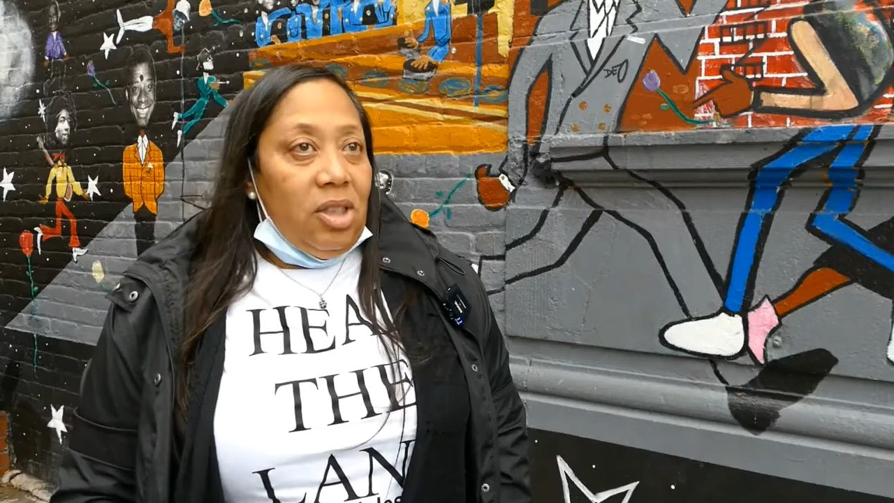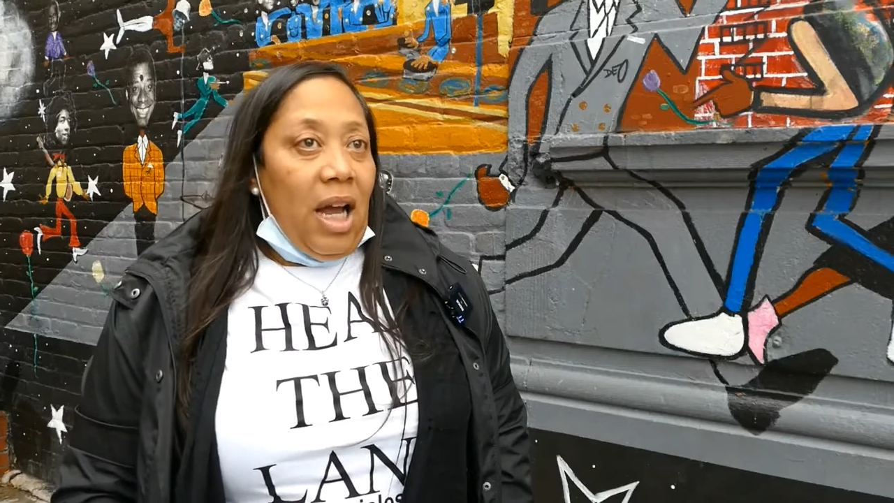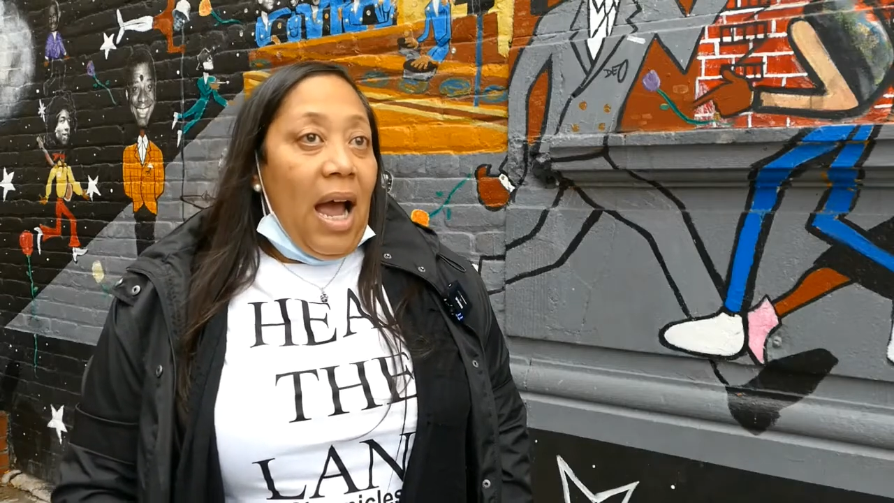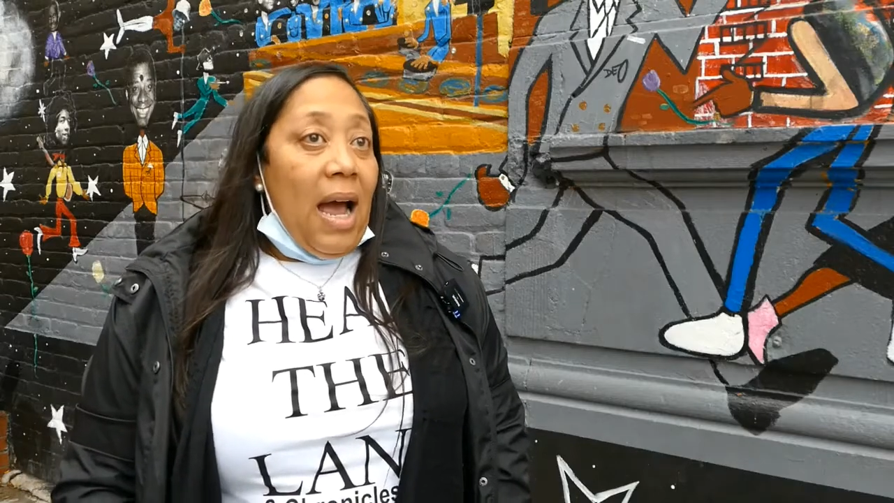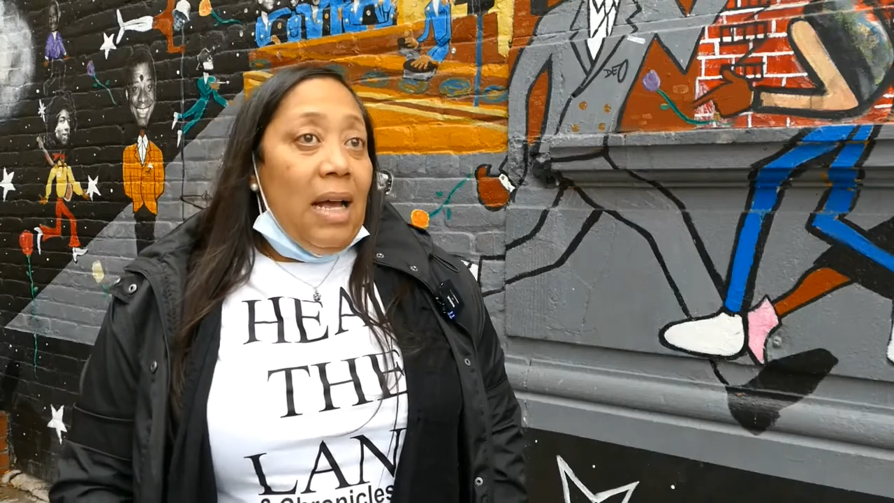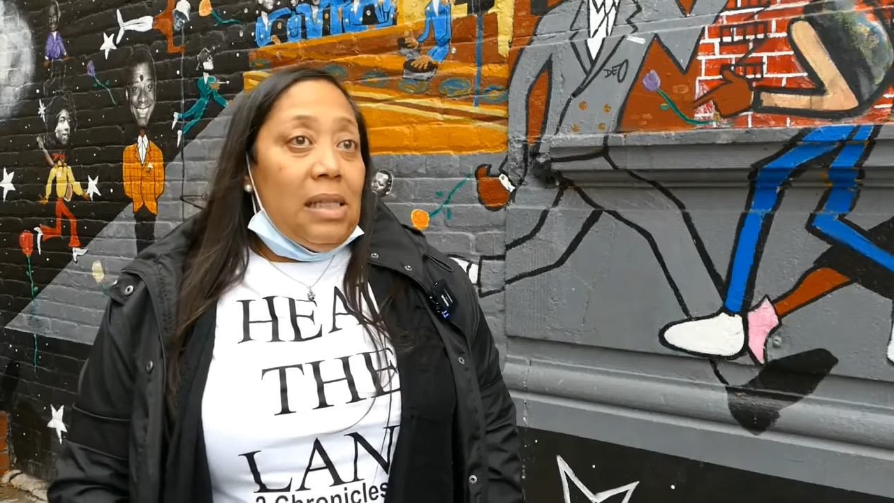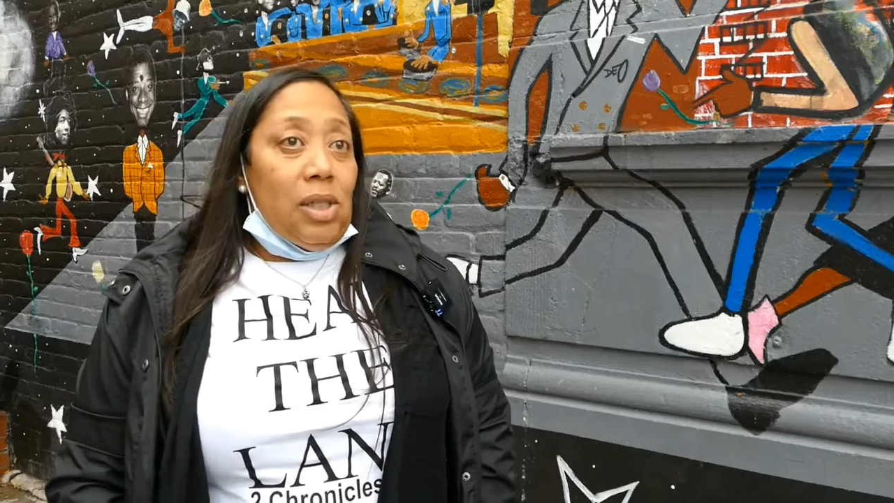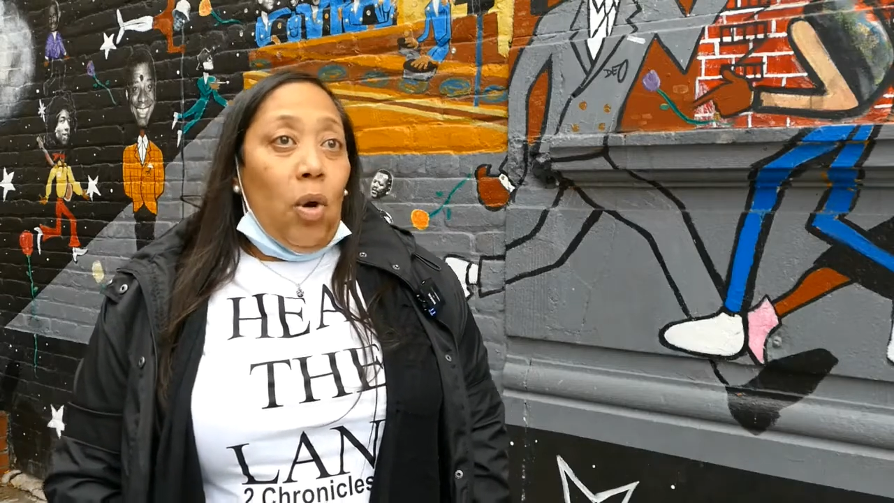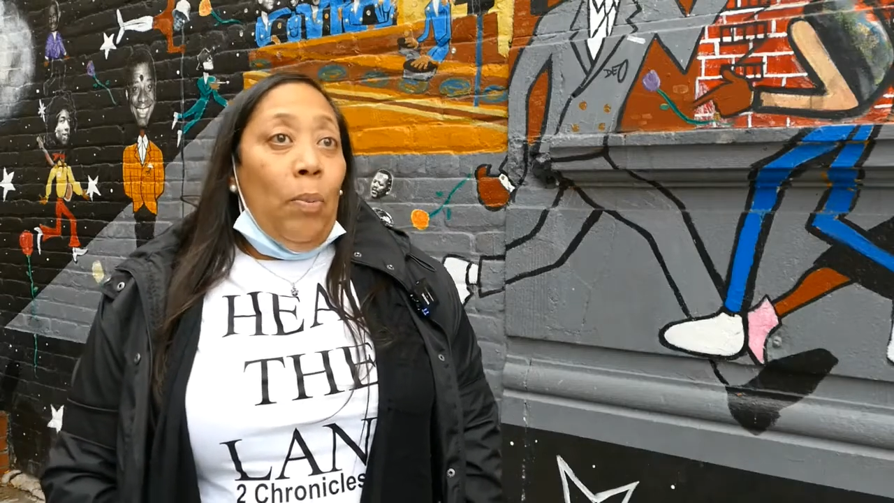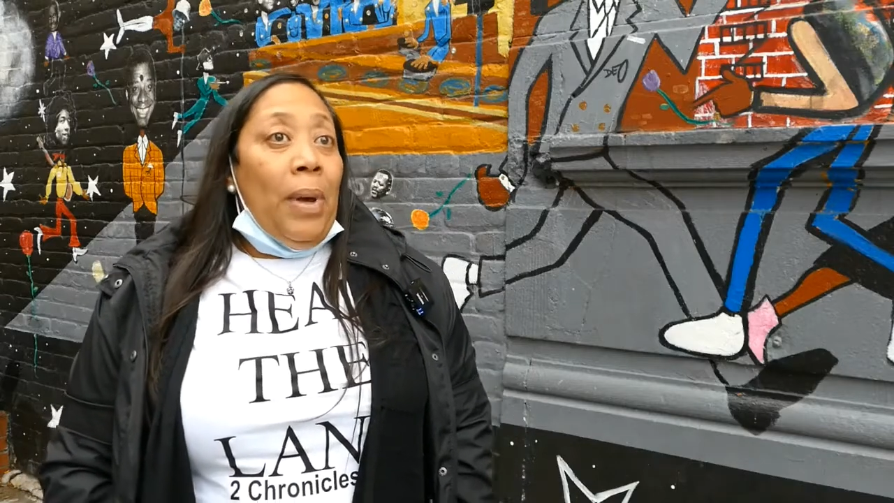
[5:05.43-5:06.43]
Yeah,
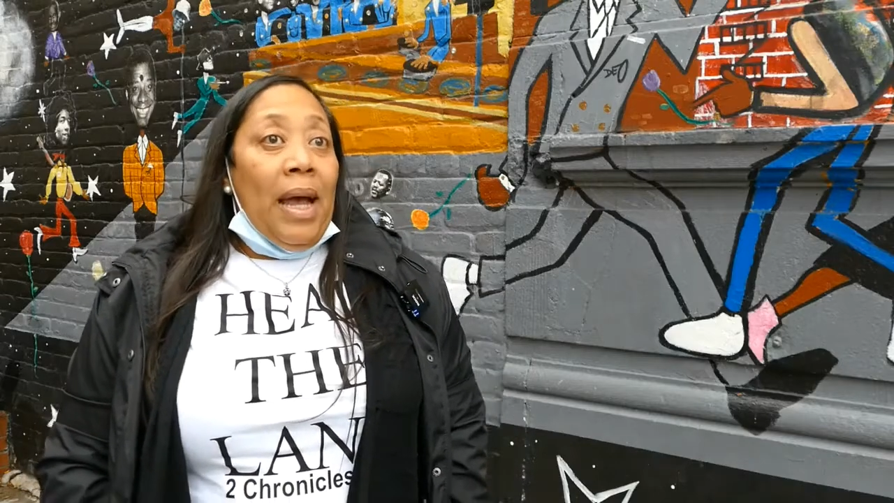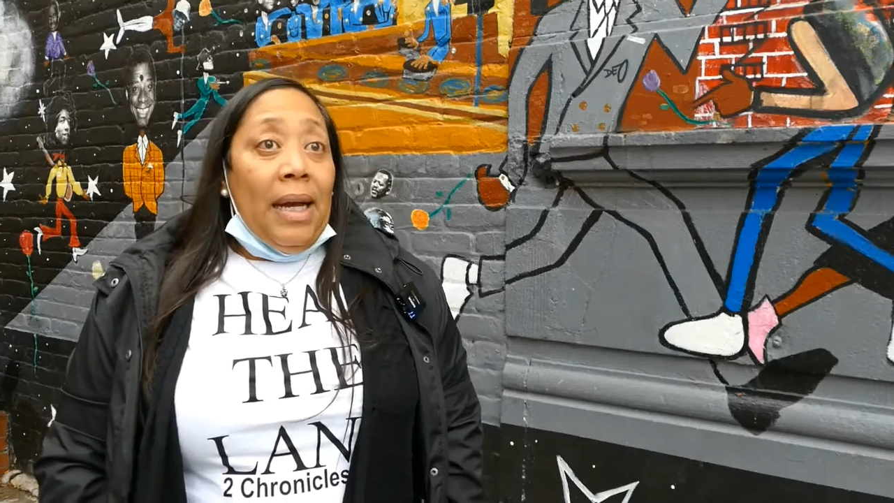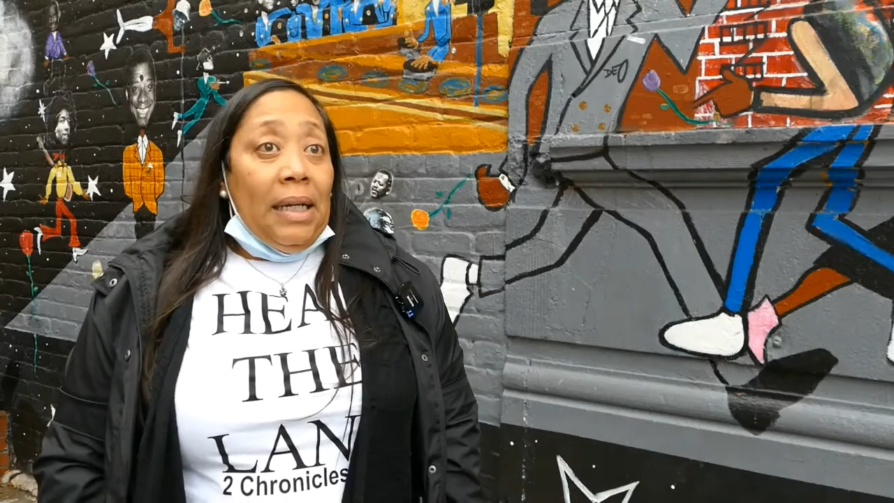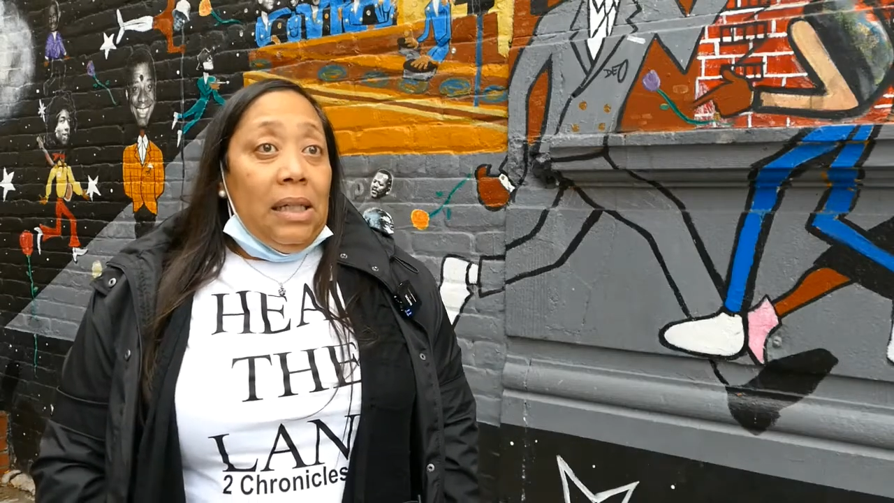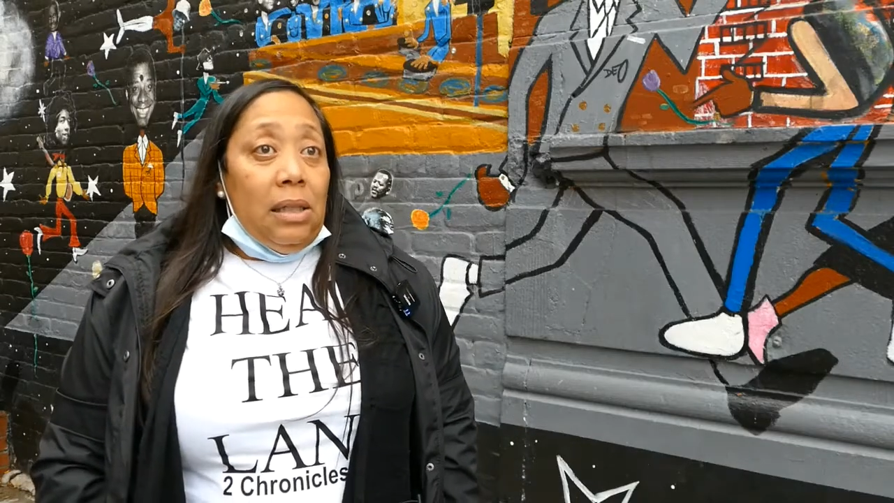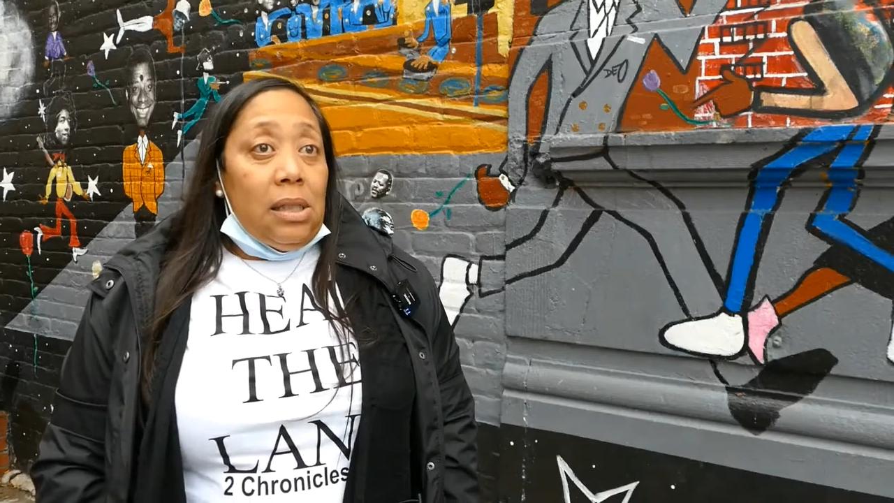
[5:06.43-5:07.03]
so many.